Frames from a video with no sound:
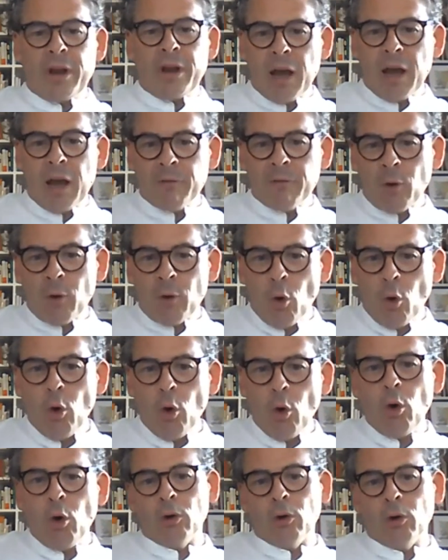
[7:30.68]
We have
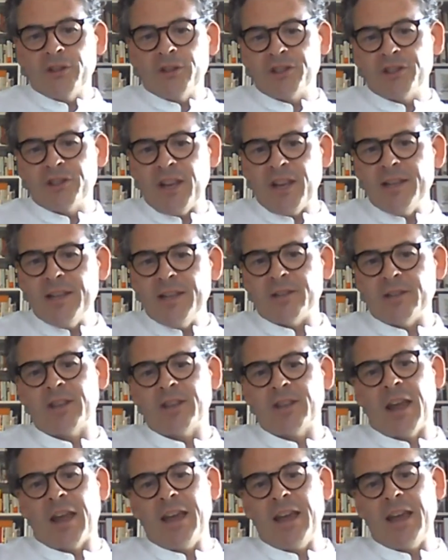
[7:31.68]
all,
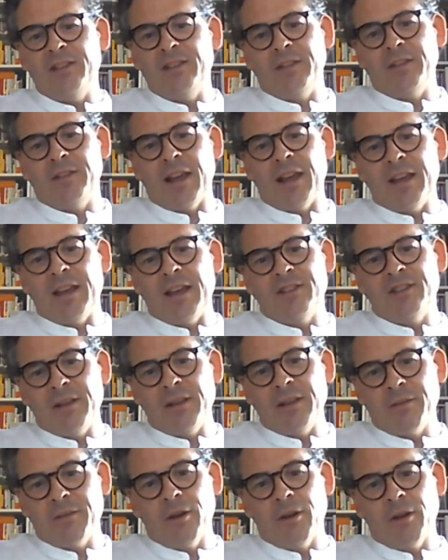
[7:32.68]
since the
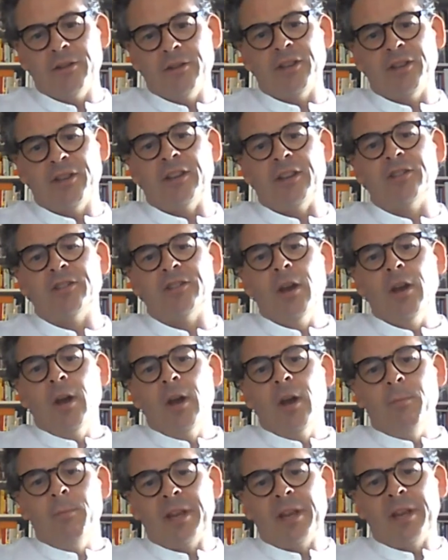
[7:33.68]
1830s,
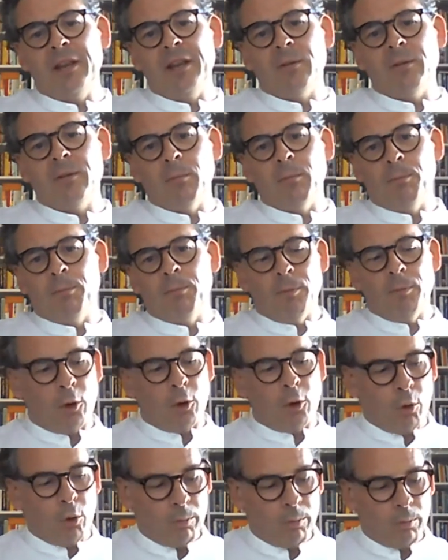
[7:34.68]
begun
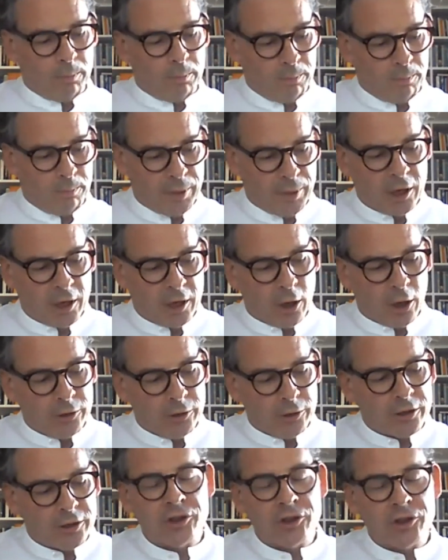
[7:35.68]

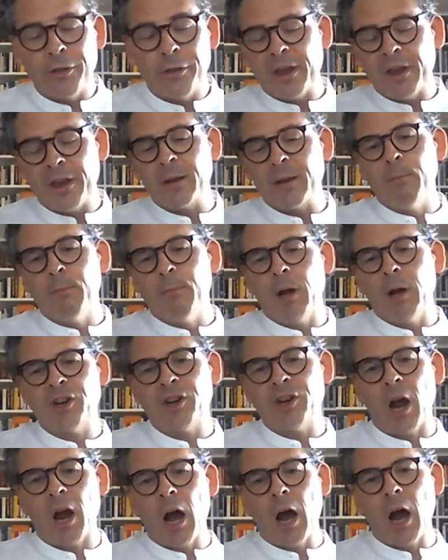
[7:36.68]
to think
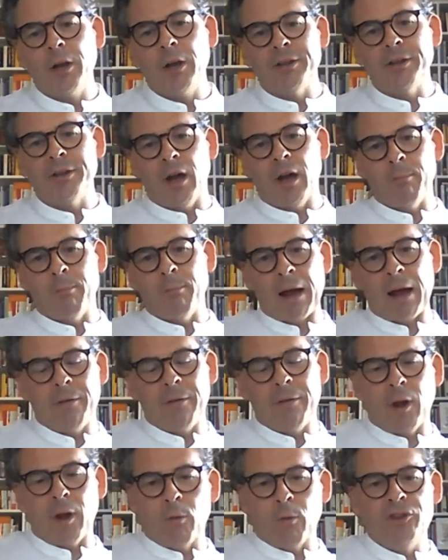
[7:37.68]
much harder
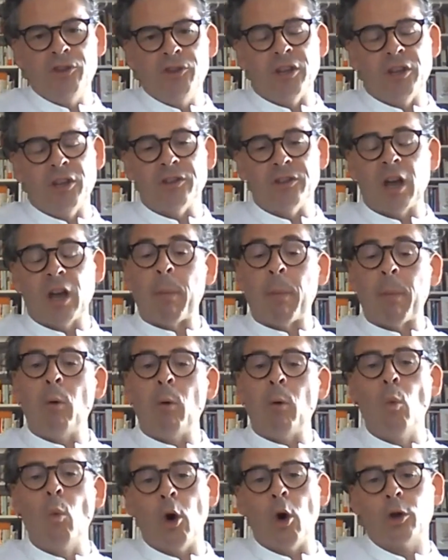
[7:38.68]
about the origins,
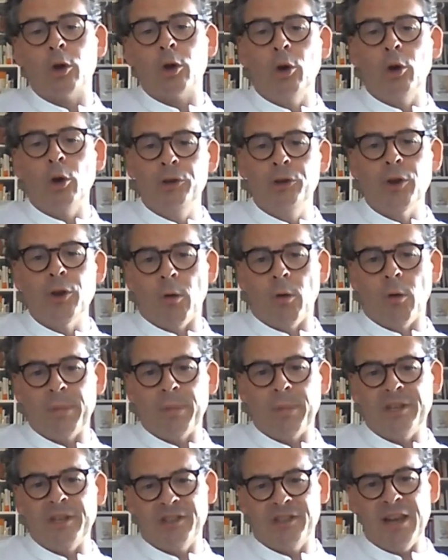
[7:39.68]
about what could
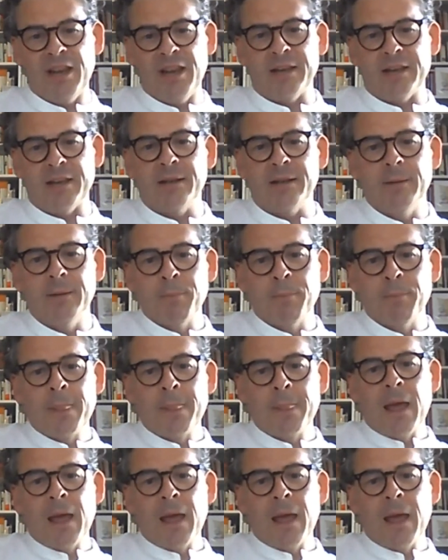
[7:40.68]
not be seen,